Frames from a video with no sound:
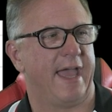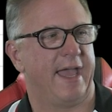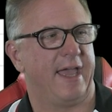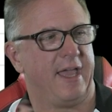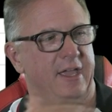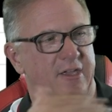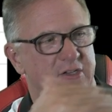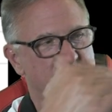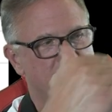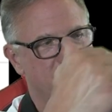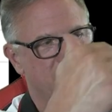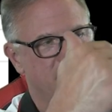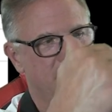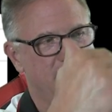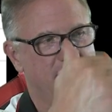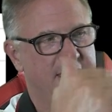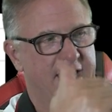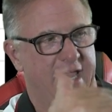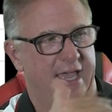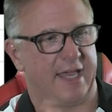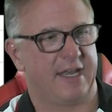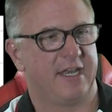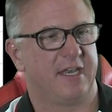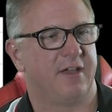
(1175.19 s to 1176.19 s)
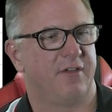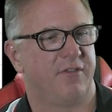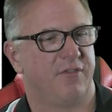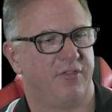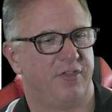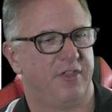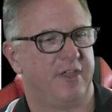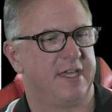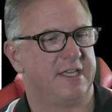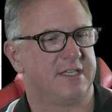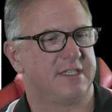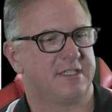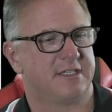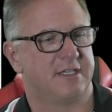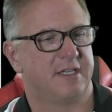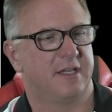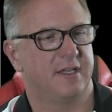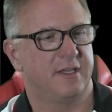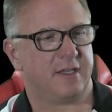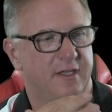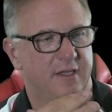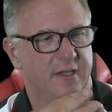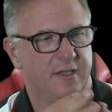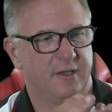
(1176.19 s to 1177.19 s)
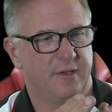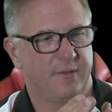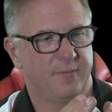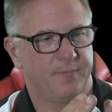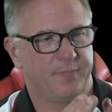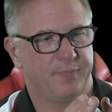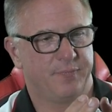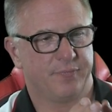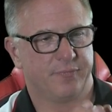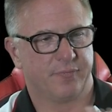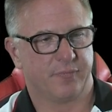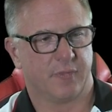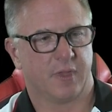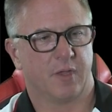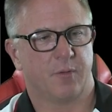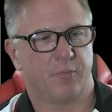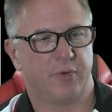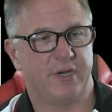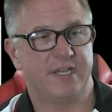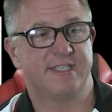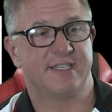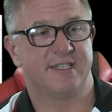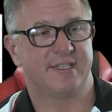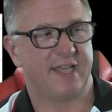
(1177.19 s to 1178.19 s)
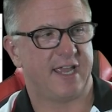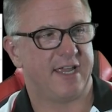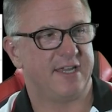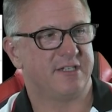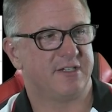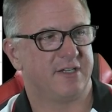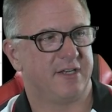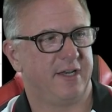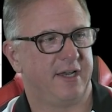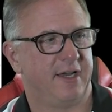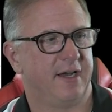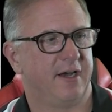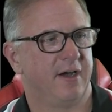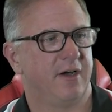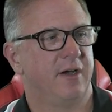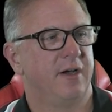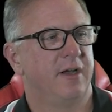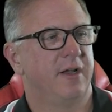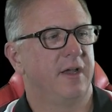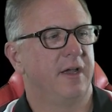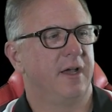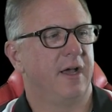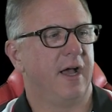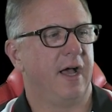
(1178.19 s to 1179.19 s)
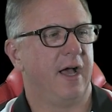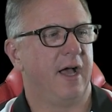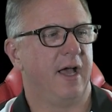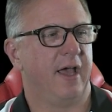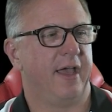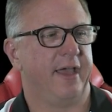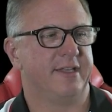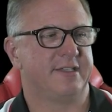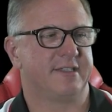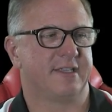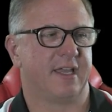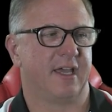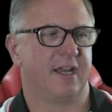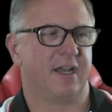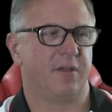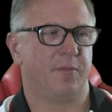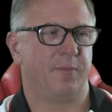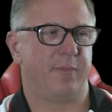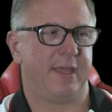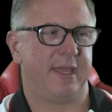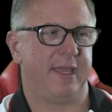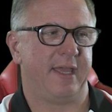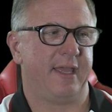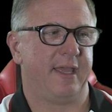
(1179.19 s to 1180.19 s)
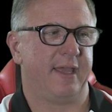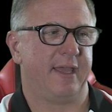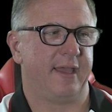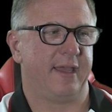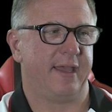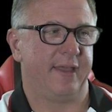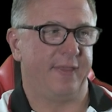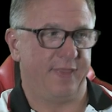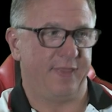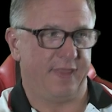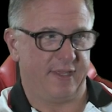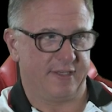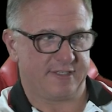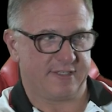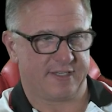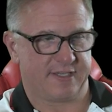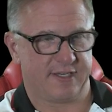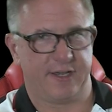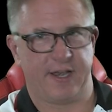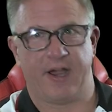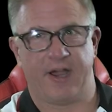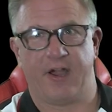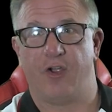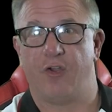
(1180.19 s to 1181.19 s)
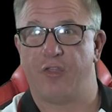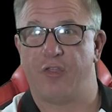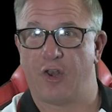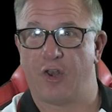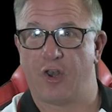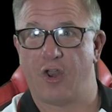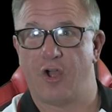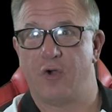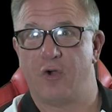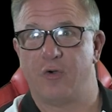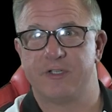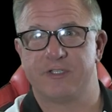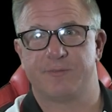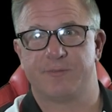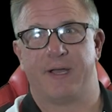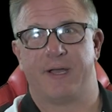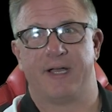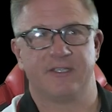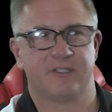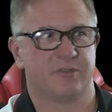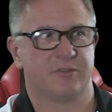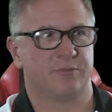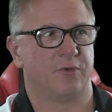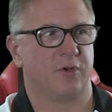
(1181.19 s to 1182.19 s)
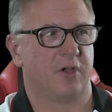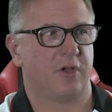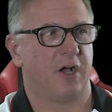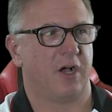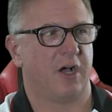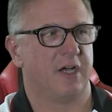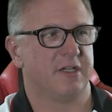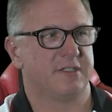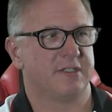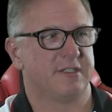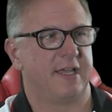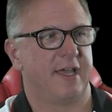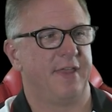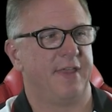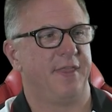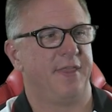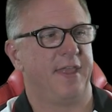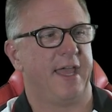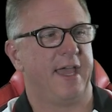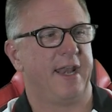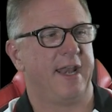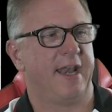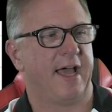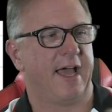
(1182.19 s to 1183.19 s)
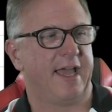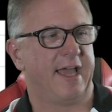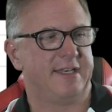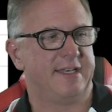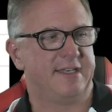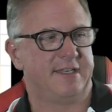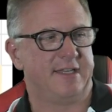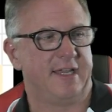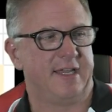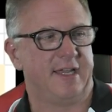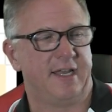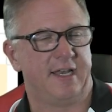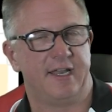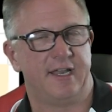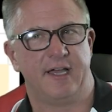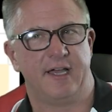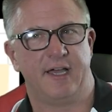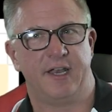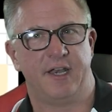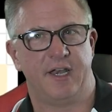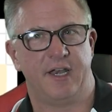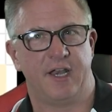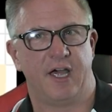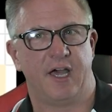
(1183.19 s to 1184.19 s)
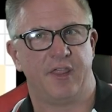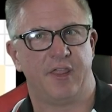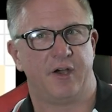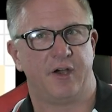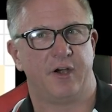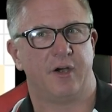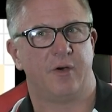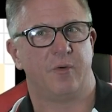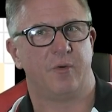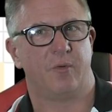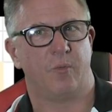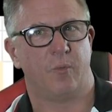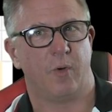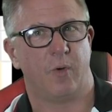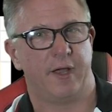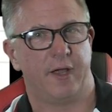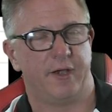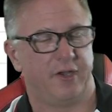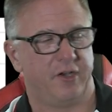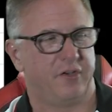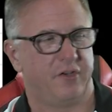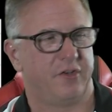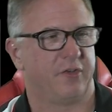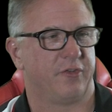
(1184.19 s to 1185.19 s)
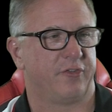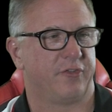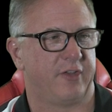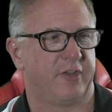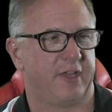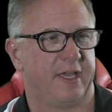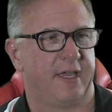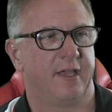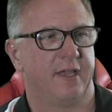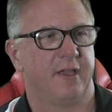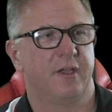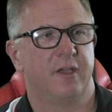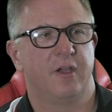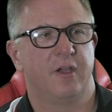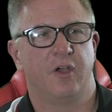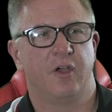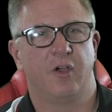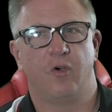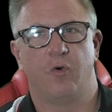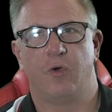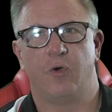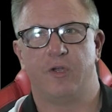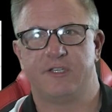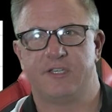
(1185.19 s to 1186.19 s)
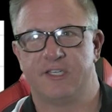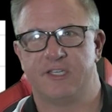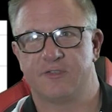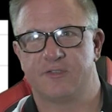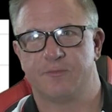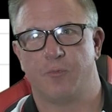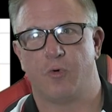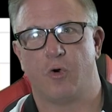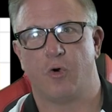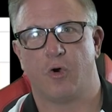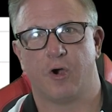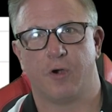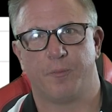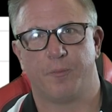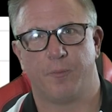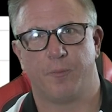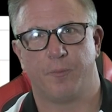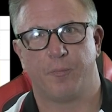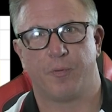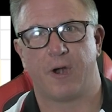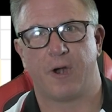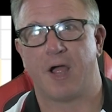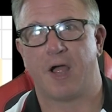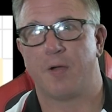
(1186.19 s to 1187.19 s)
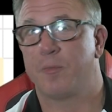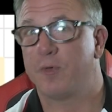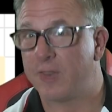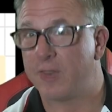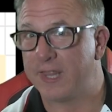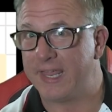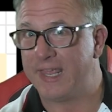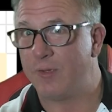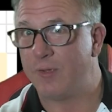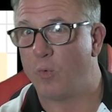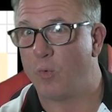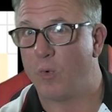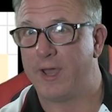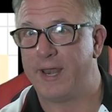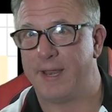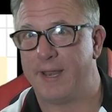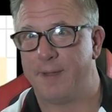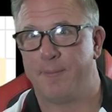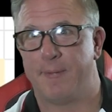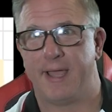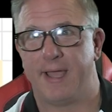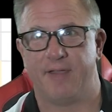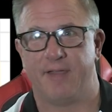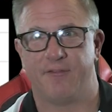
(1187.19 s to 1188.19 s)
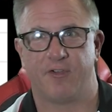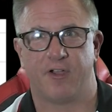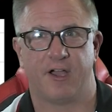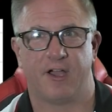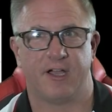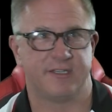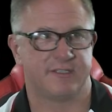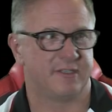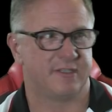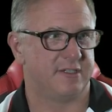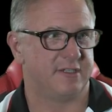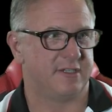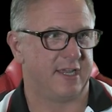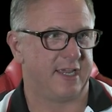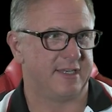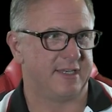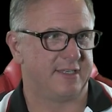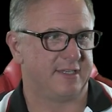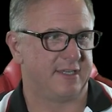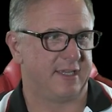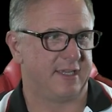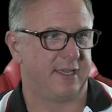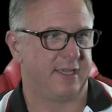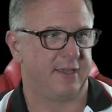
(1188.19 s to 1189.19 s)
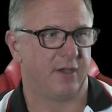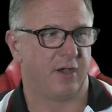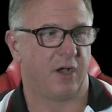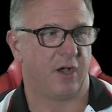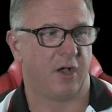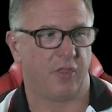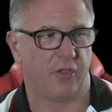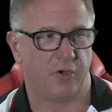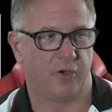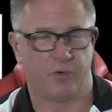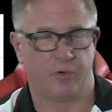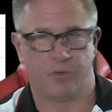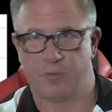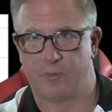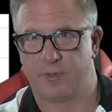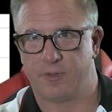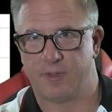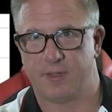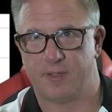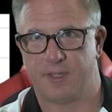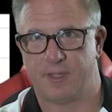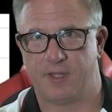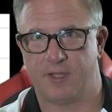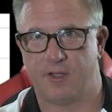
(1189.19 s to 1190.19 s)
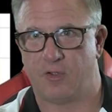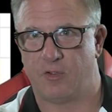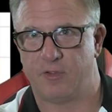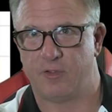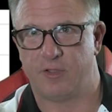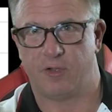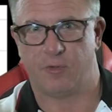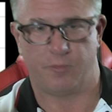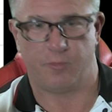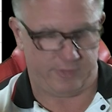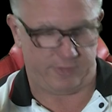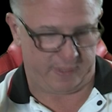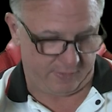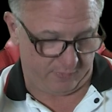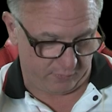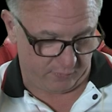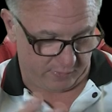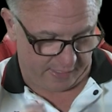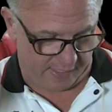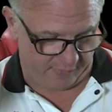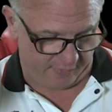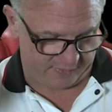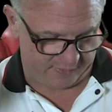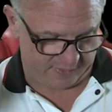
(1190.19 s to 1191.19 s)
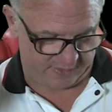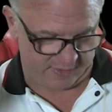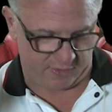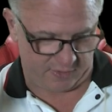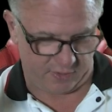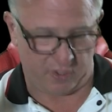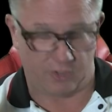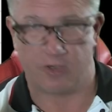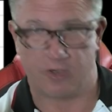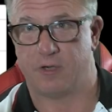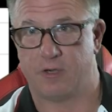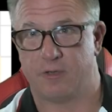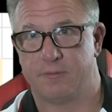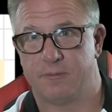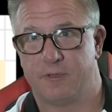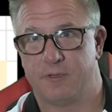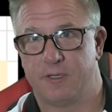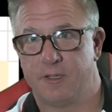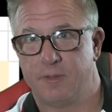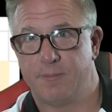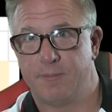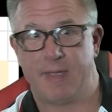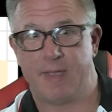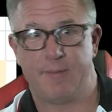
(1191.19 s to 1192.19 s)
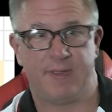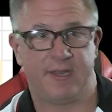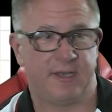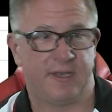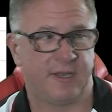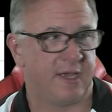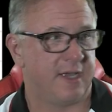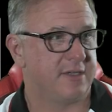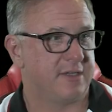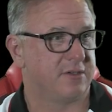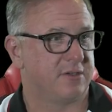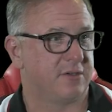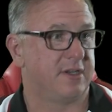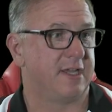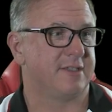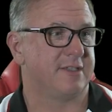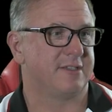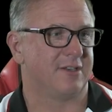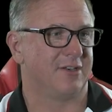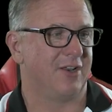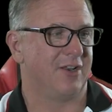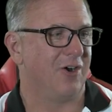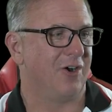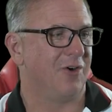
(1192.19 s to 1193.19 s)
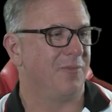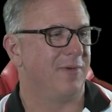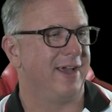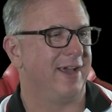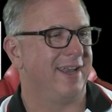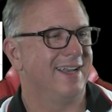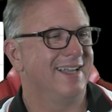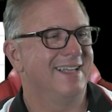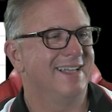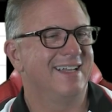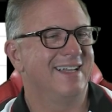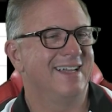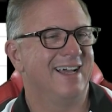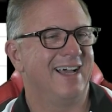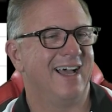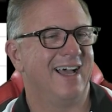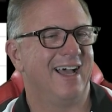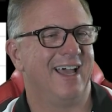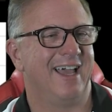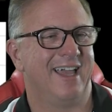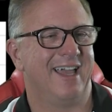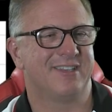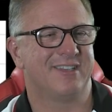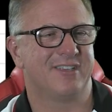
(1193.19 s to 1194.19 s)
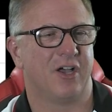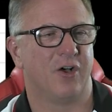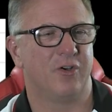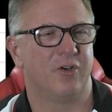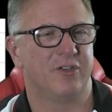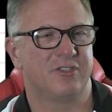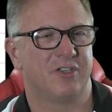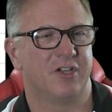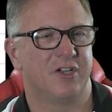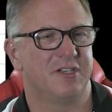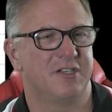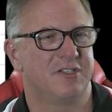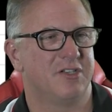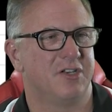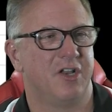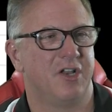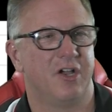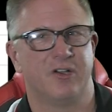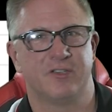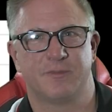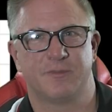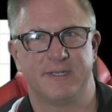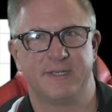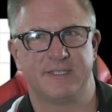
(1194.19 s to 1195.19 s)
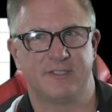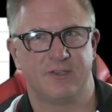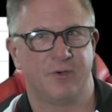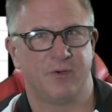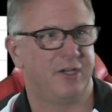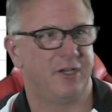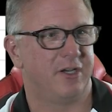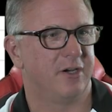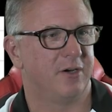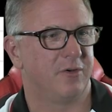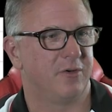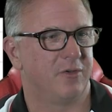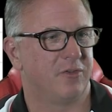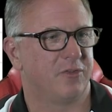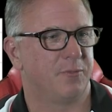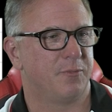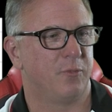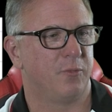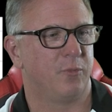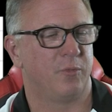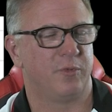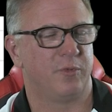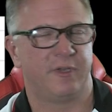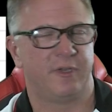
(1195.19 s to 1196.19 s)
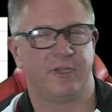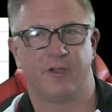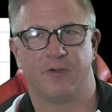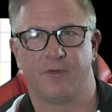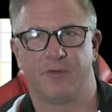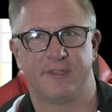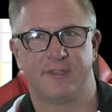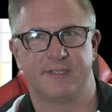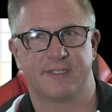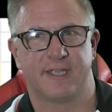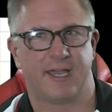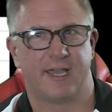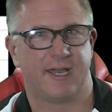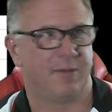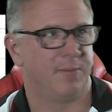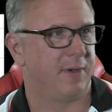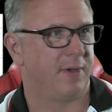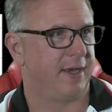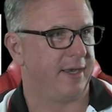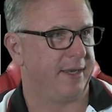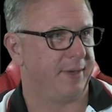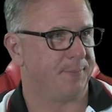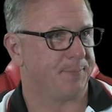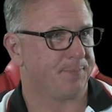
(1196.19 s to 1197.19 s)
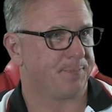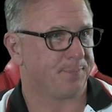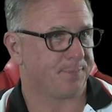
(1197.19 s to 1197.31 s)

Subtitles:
As you see the end of this presentation here, it's going to be in this scenario the lowest possible cost. And then I did another one, as you'll see, which is more probably what it might have costed JT, although he would obviously know, or maybe he does or doesn't know, but it's always good to know, especially when you're dealing with this kind of money.